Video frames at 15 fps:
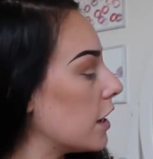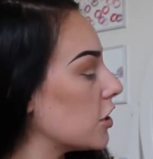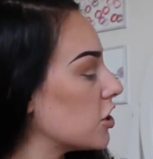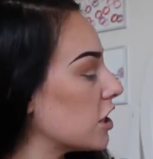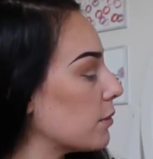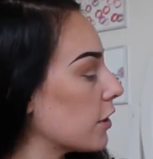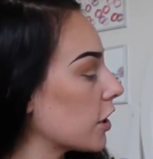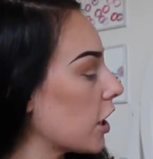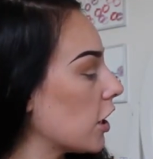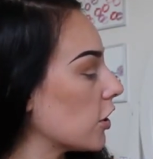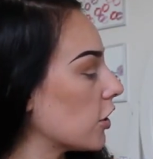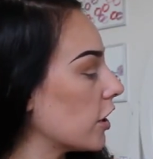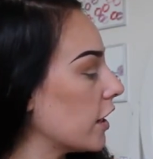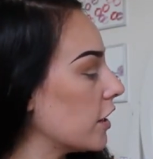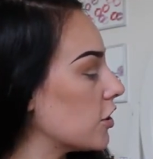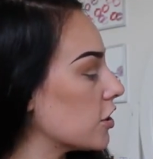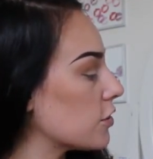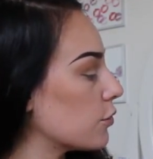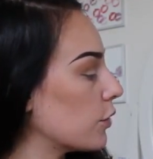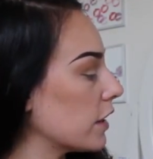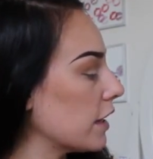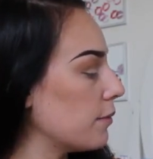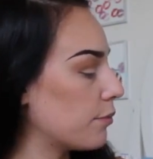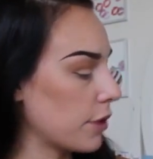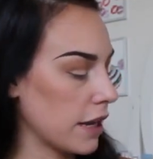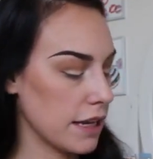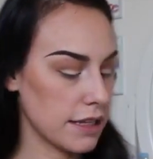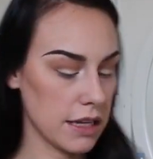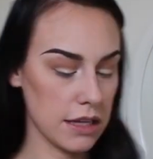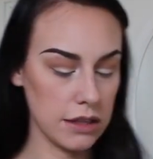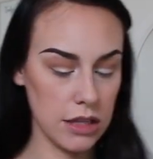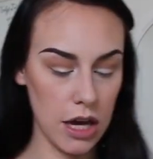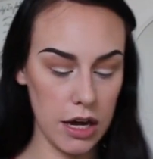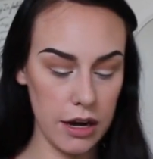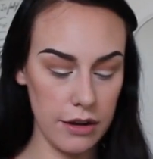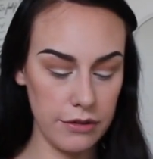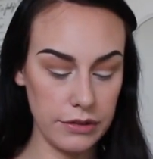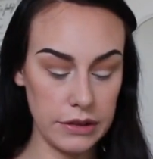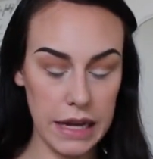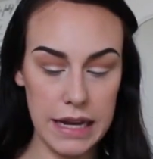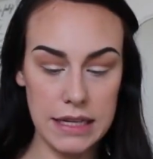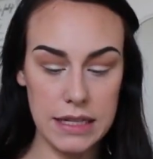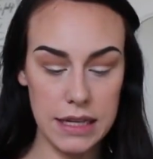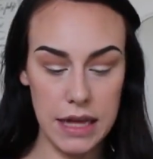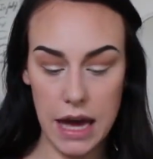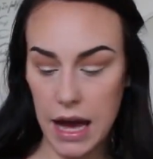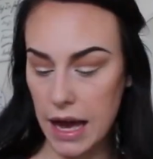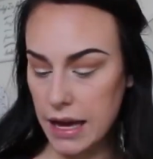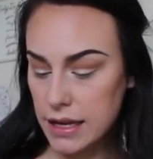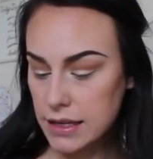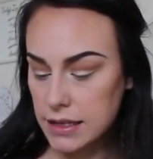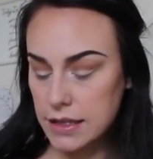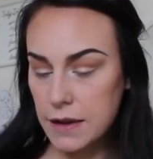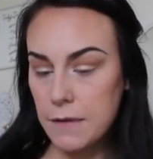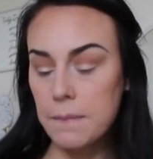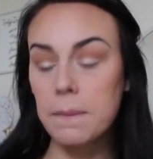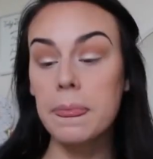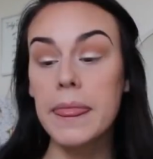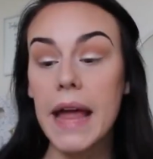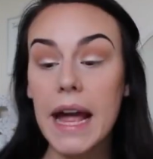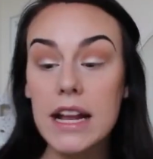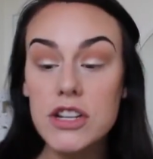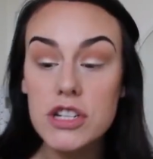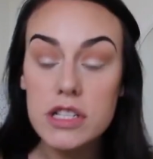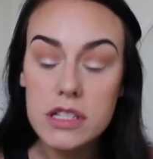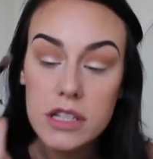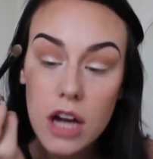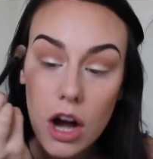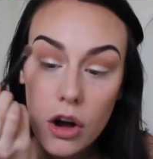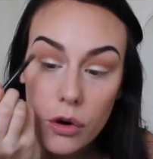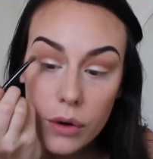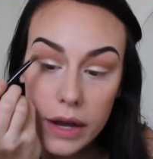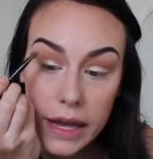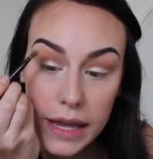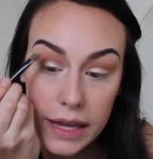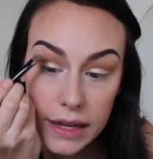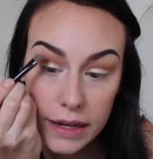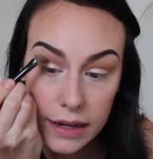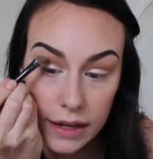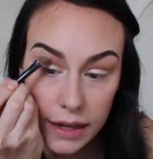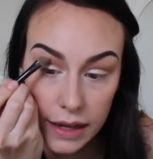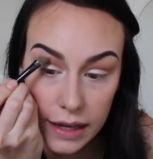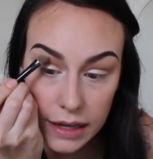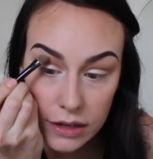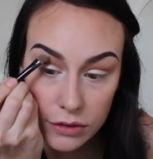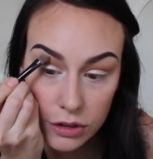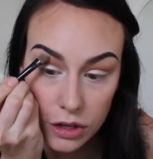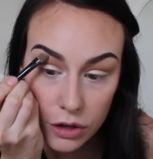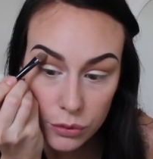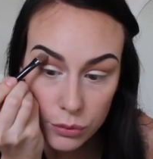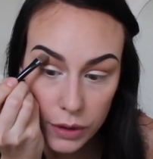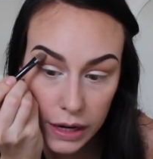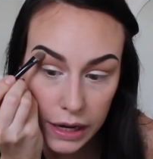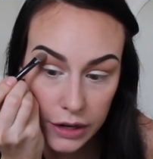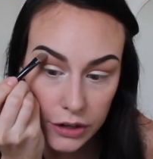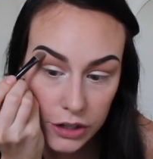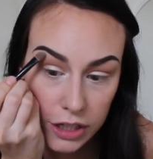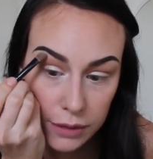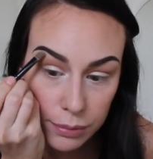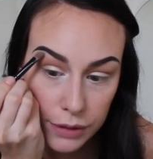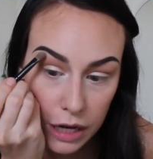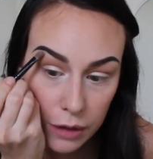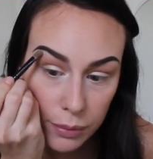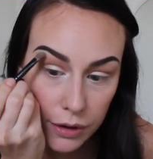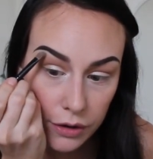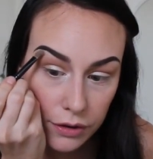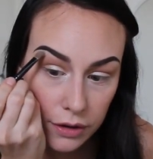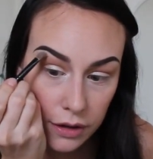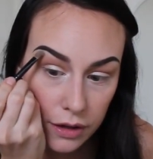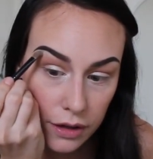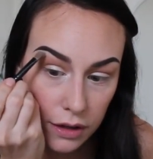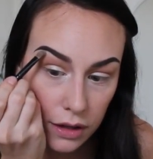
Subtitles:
shimmer color, and it just really brings a lot of light to the eyes. And just go in and go right under your brow bone